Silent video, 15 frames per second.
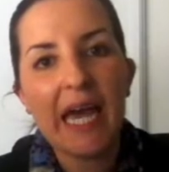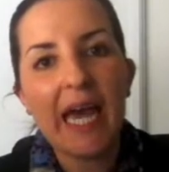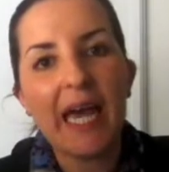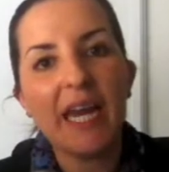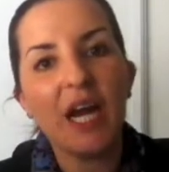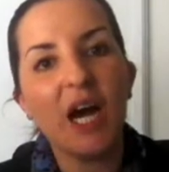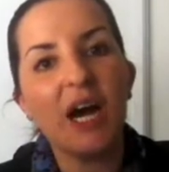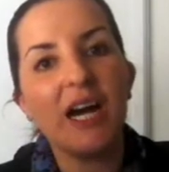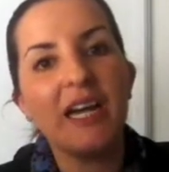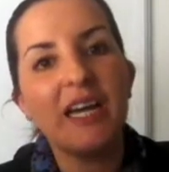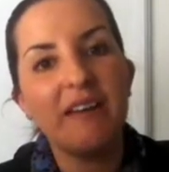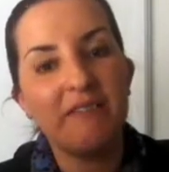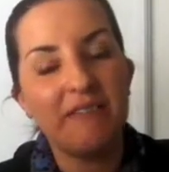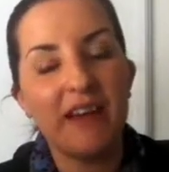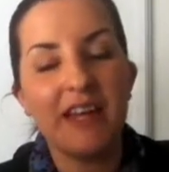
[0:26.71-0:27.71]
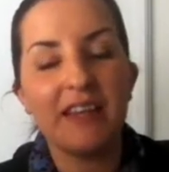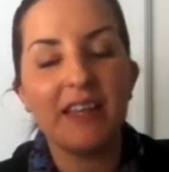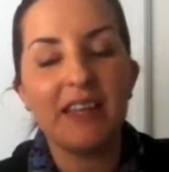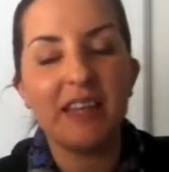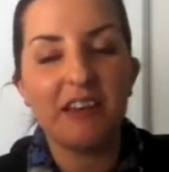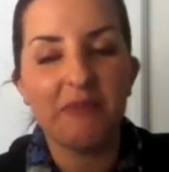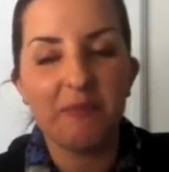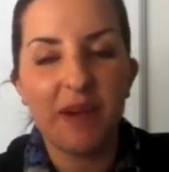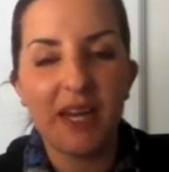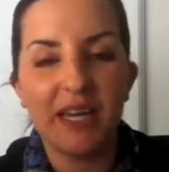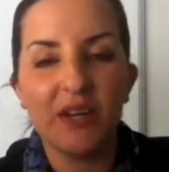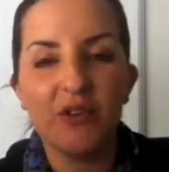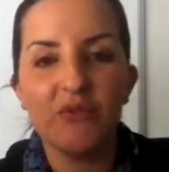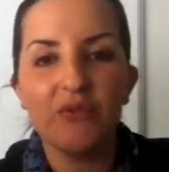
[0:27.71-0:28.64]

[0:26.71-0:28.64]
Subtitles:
and I have found that they've made a